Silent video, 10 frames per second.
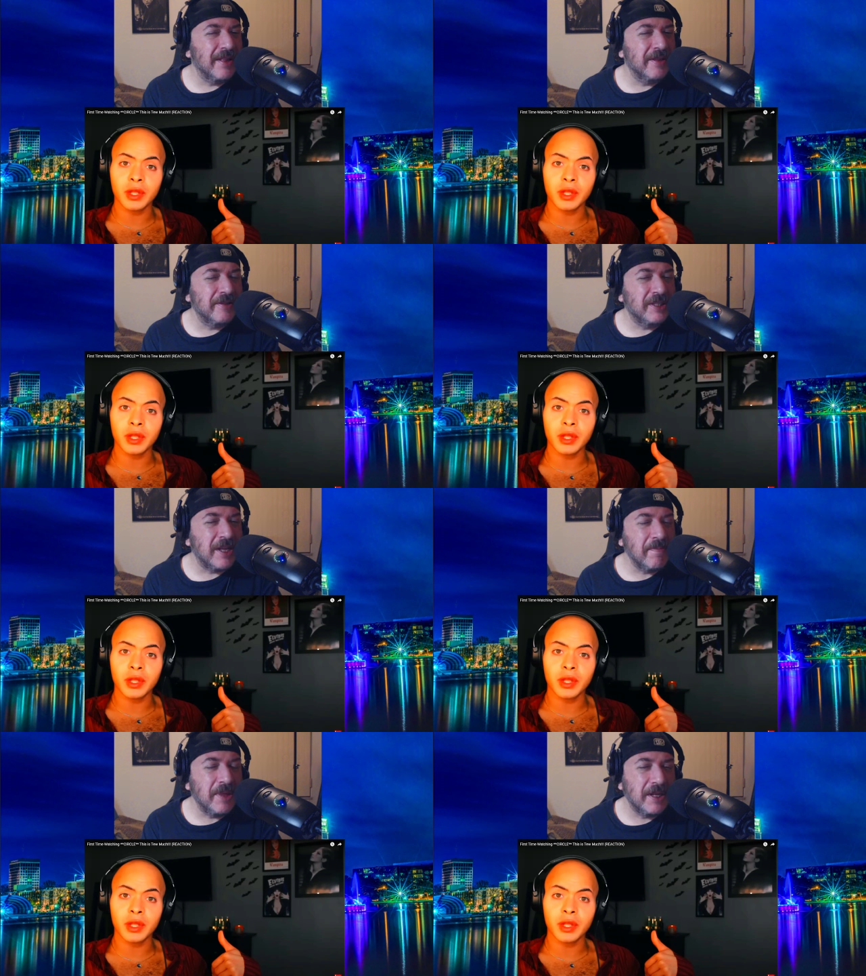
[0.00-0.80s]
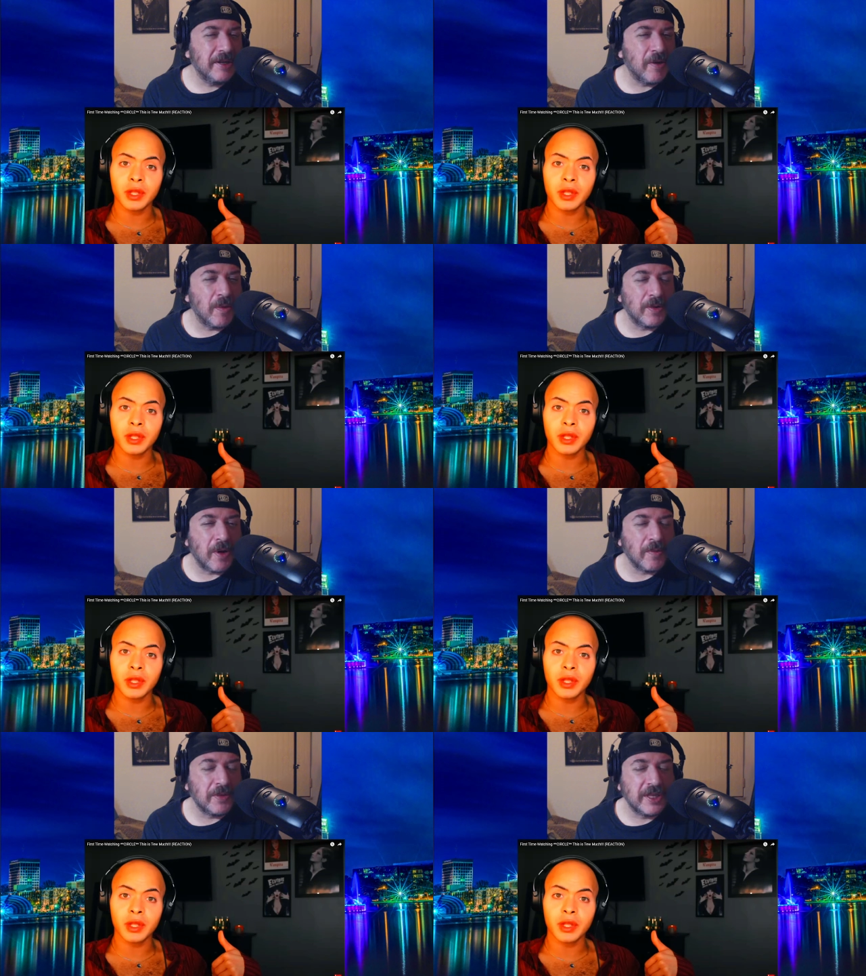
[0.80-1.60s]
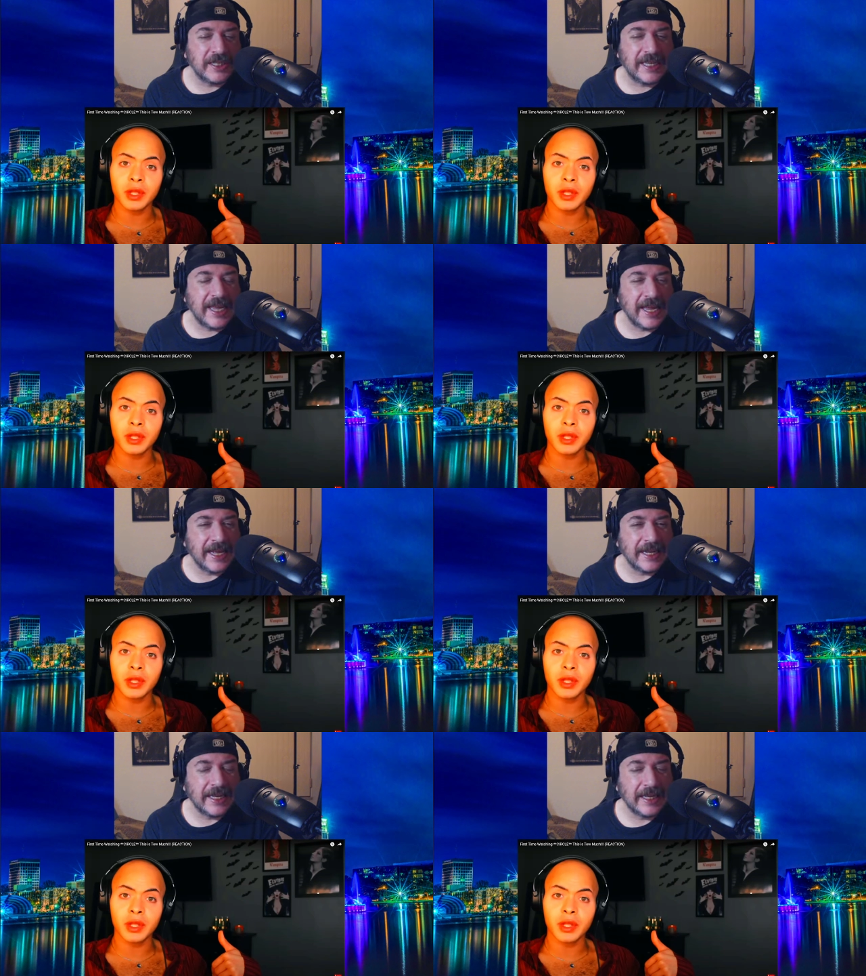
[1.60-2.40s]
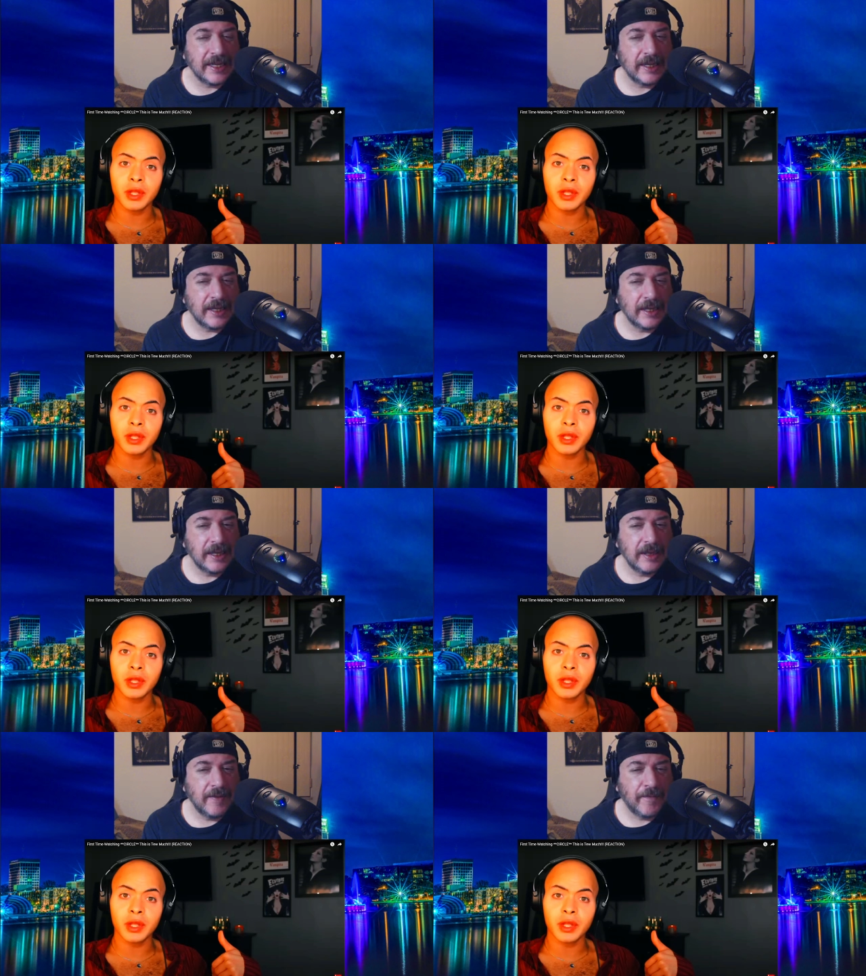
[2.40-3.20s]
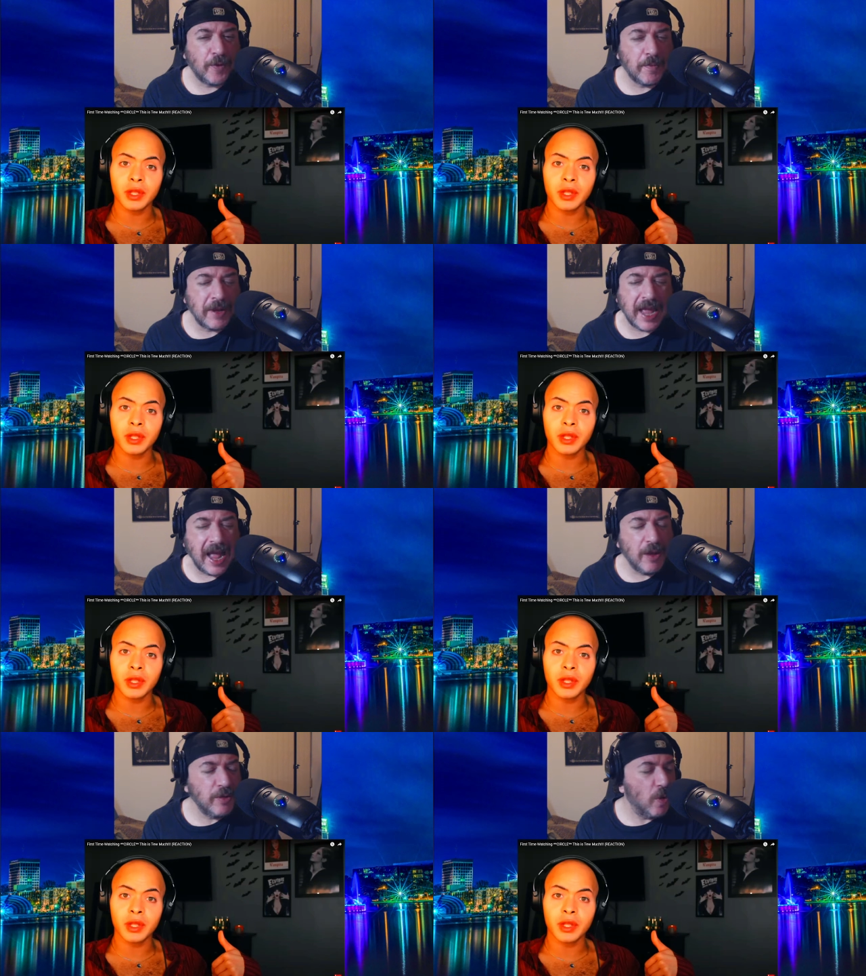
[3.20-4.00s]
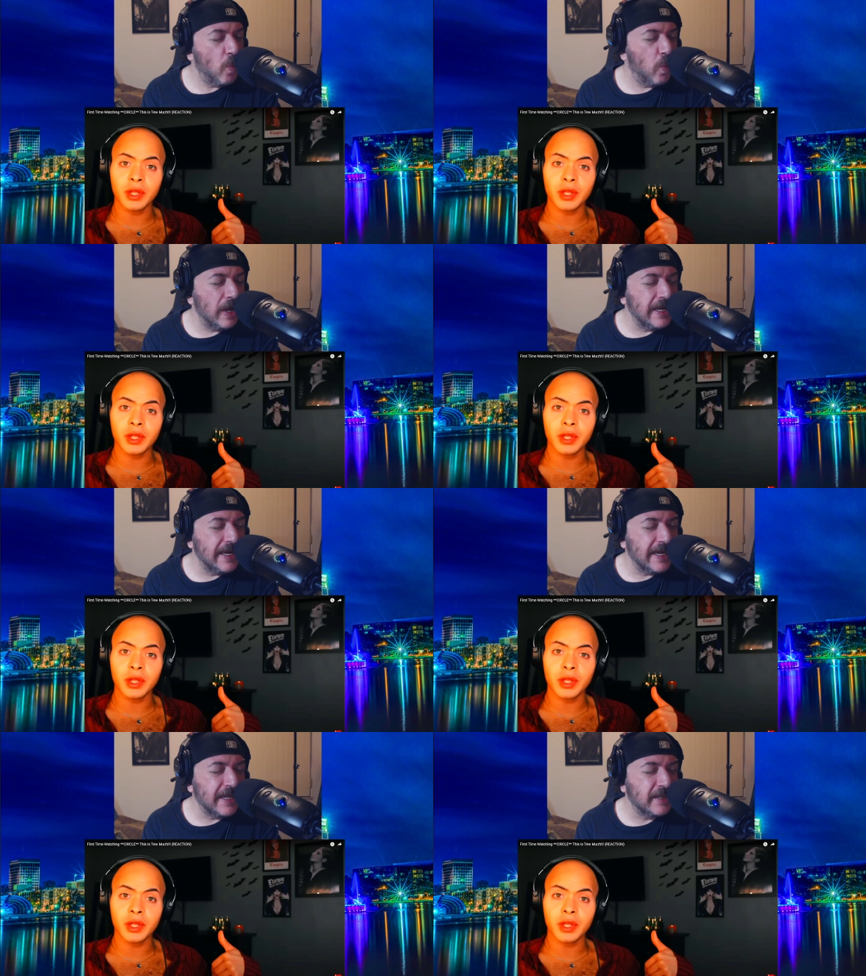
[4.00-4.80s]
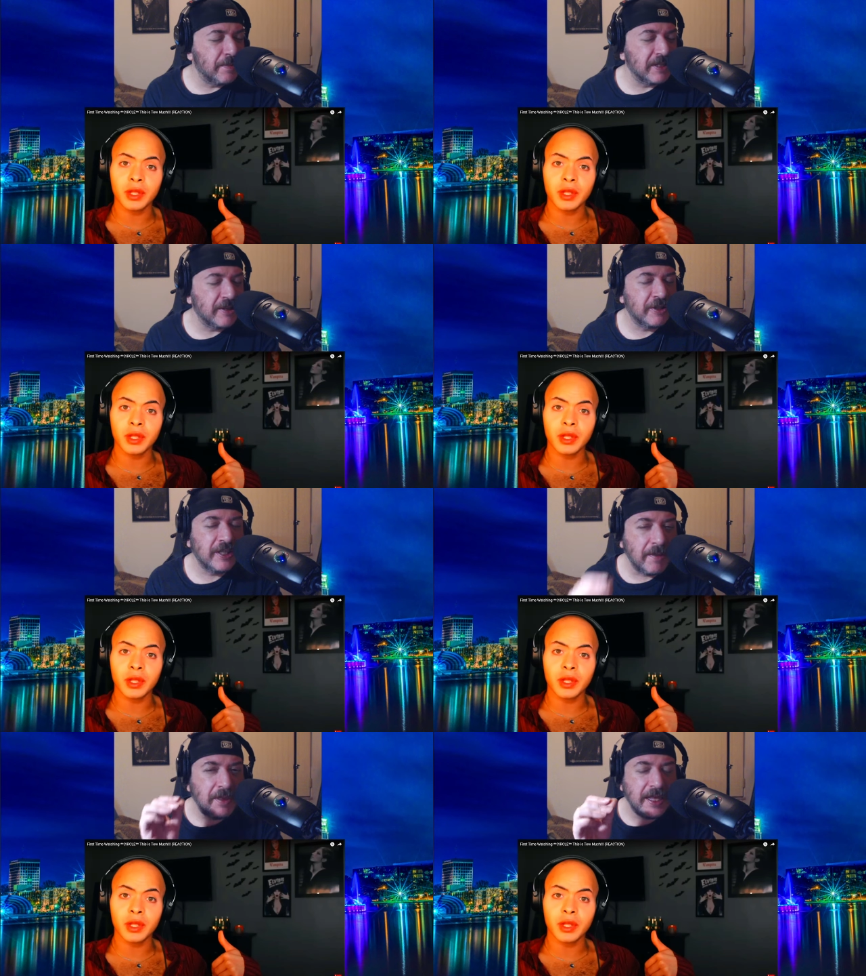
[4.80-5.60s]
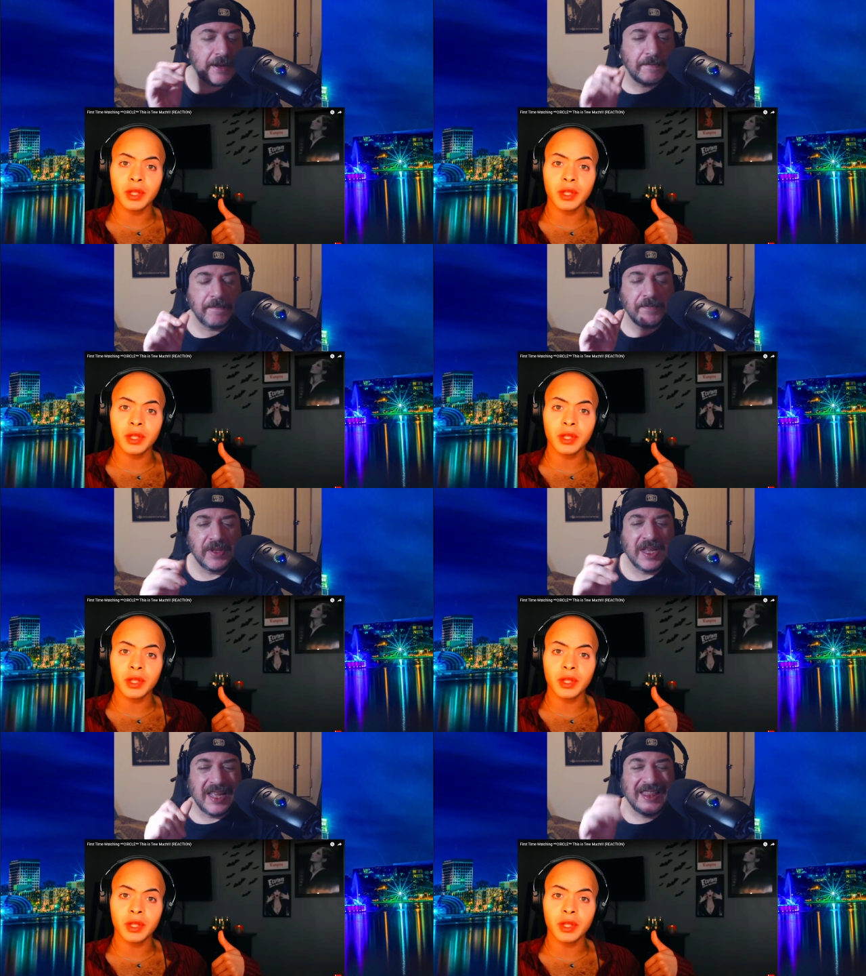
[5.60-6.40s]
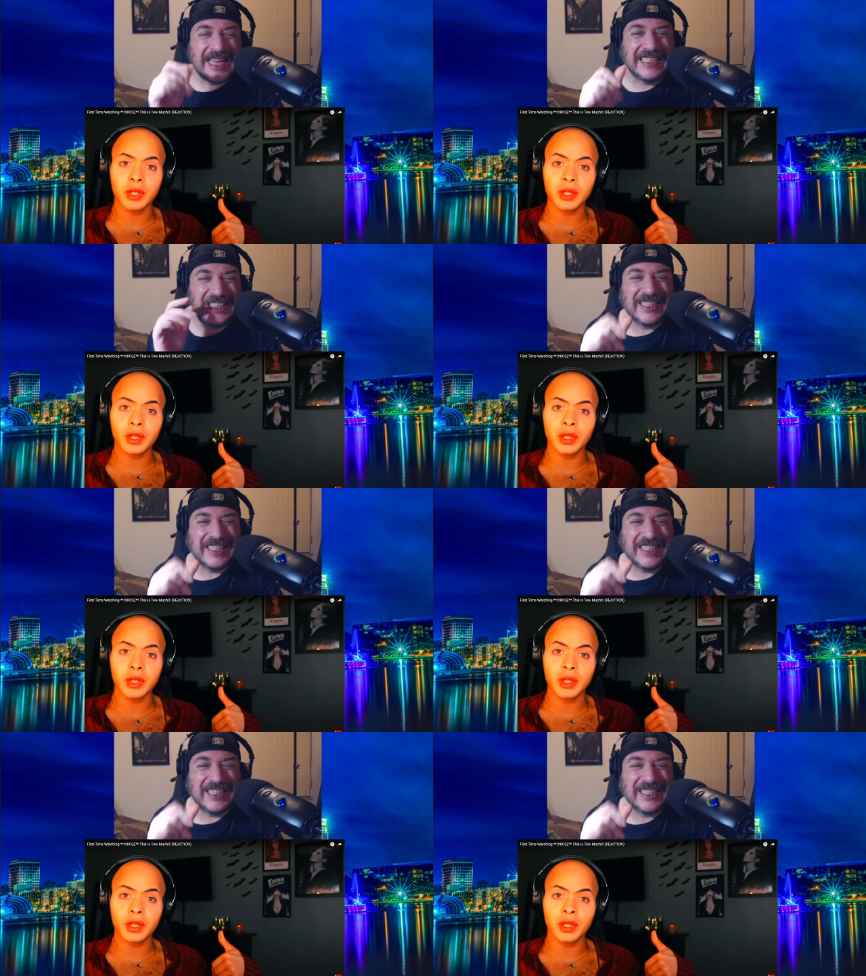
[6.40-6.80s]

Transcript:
Speaker 1: there's something going on with this kid for me. I don't know what it is, but there's something that's